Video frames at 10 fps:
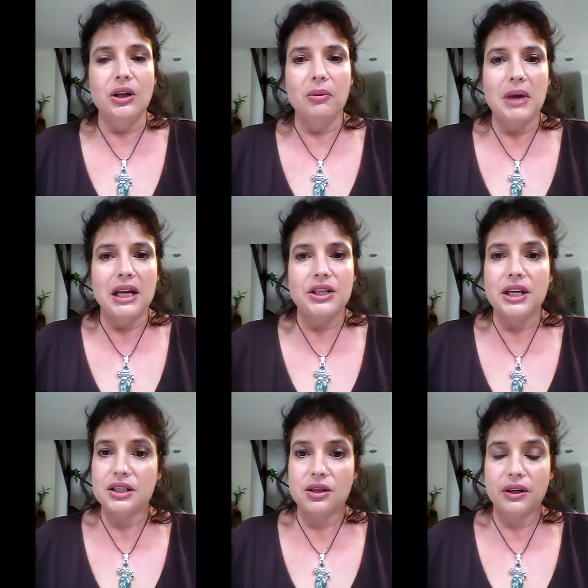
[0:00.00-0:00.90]
Not much
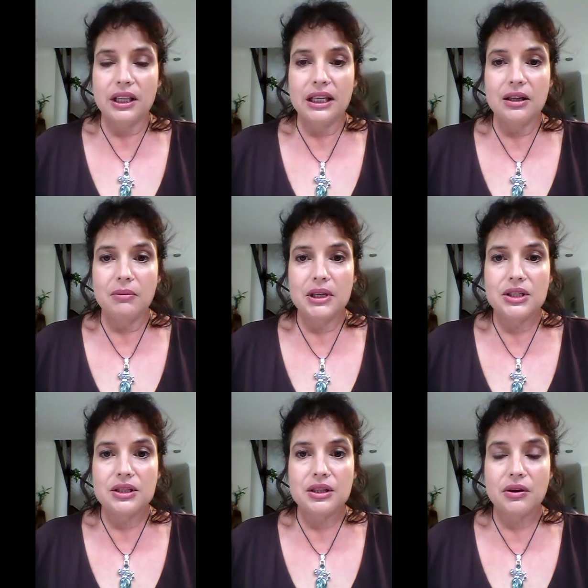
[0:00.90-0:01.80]
historically, not
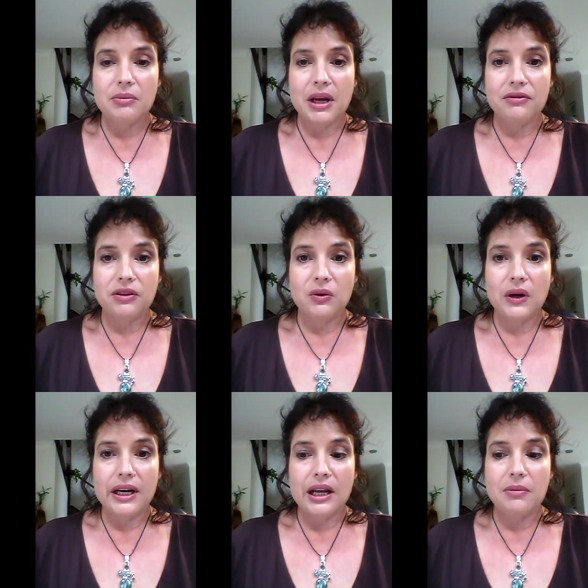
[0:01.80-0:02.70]
much is known about
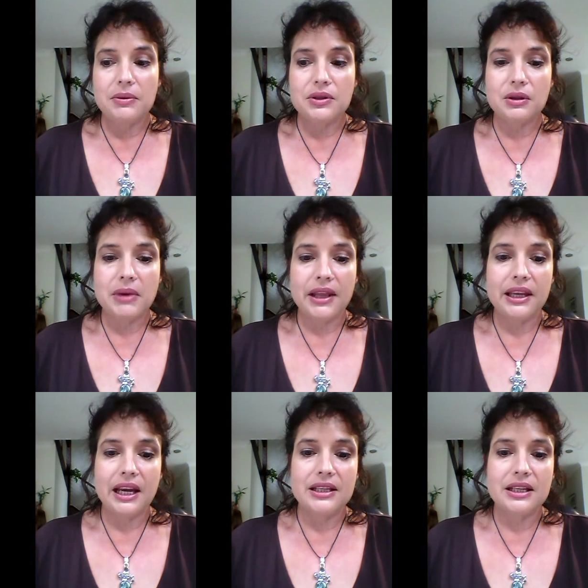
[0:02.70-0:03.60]
fluorite up until about
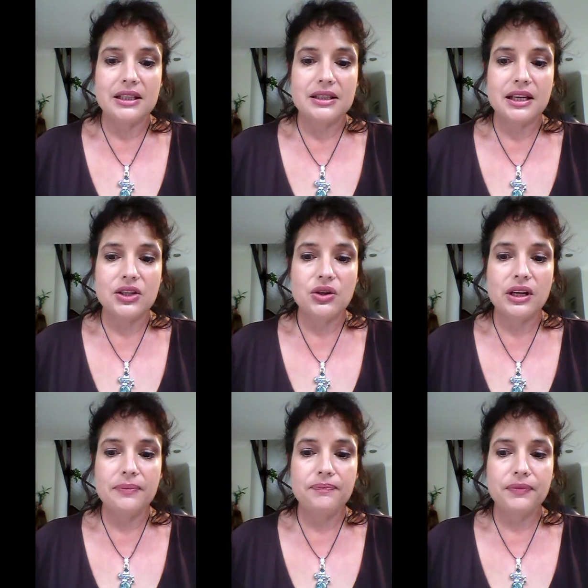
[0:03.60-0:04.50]
the 18th
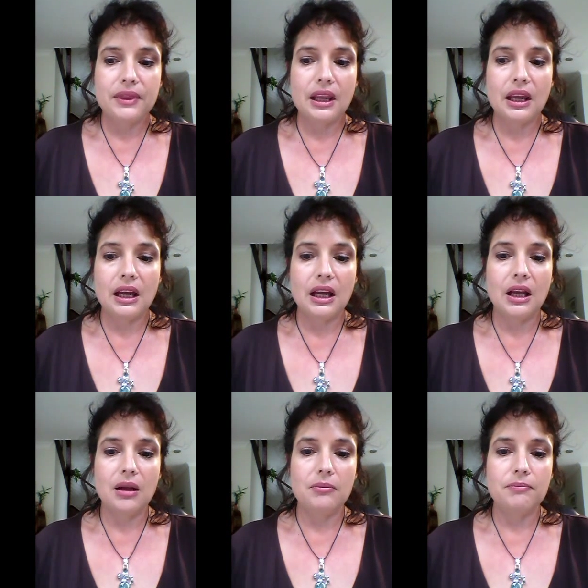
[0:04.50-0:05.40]
century.
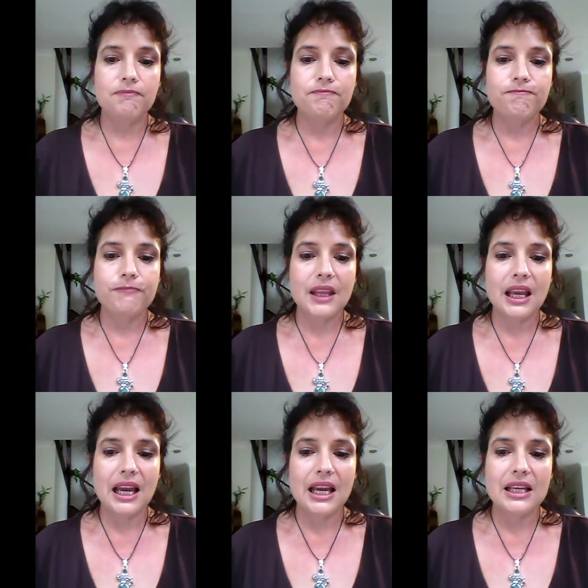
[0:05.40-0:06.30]
Um,
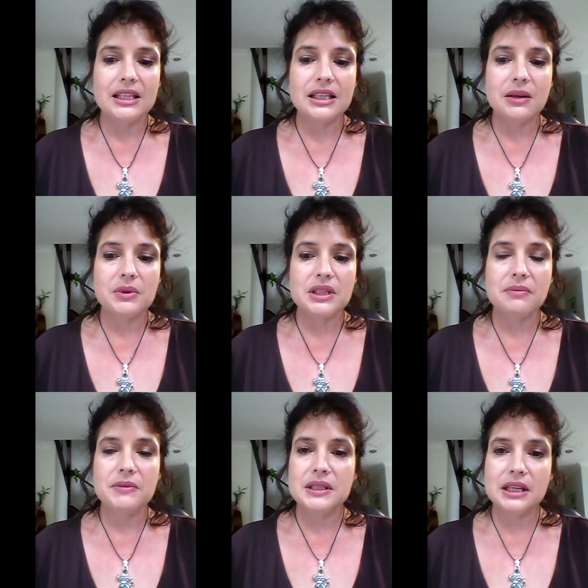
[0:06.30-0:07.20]
and it was
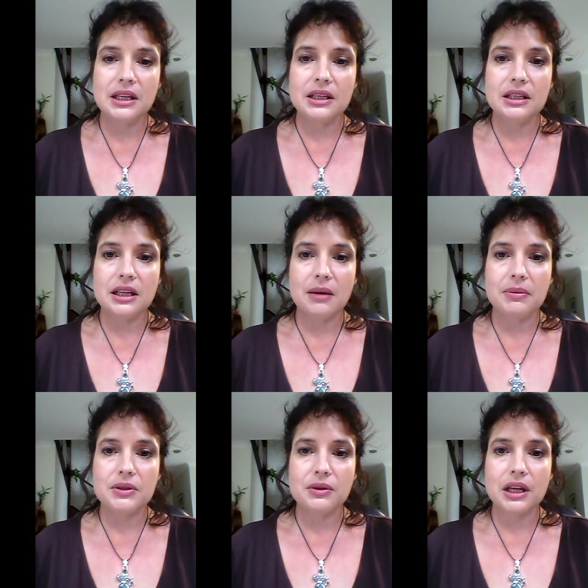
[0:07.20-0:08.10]
considered
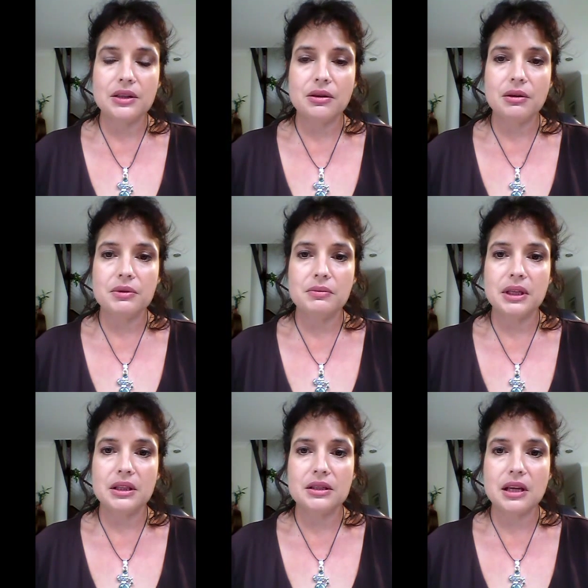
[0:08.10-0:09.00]
up until that time to be
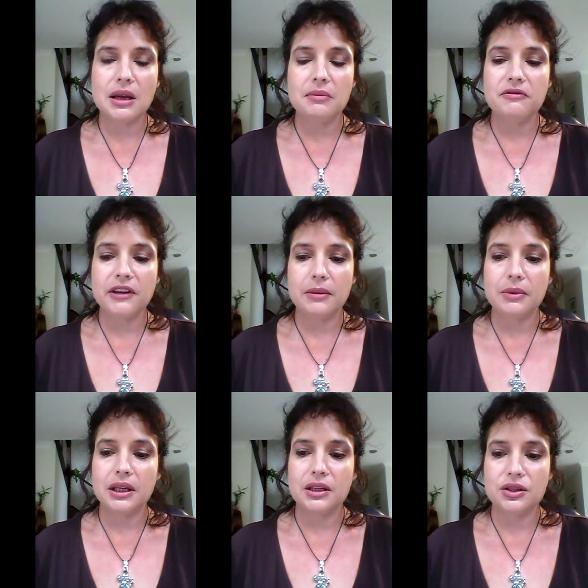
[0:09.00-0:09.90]
in the same
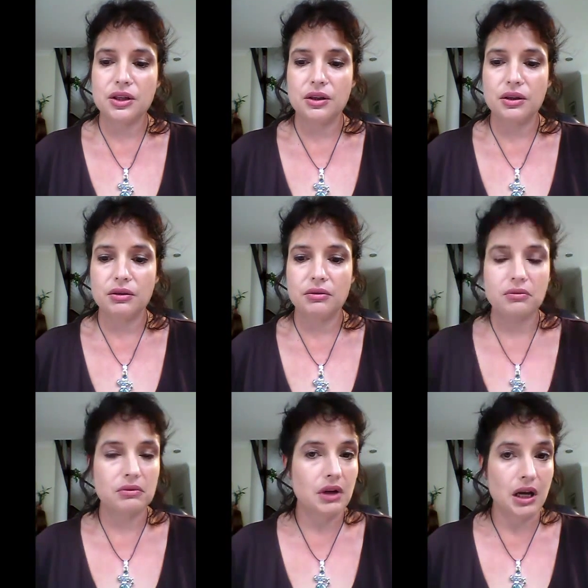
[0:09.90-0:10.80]
family as your
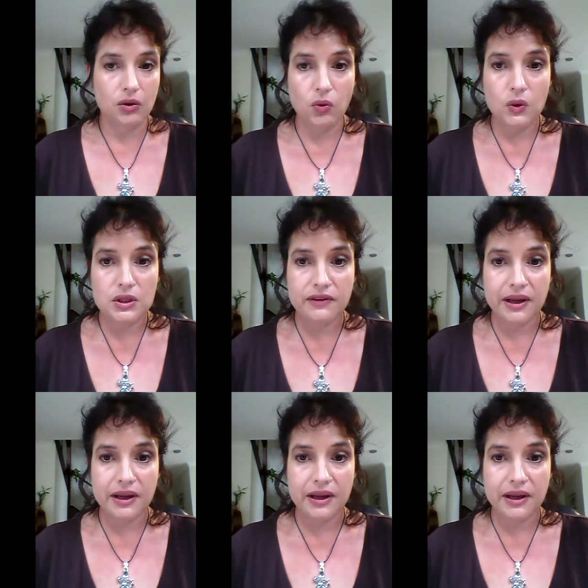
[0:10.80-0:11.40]
quartz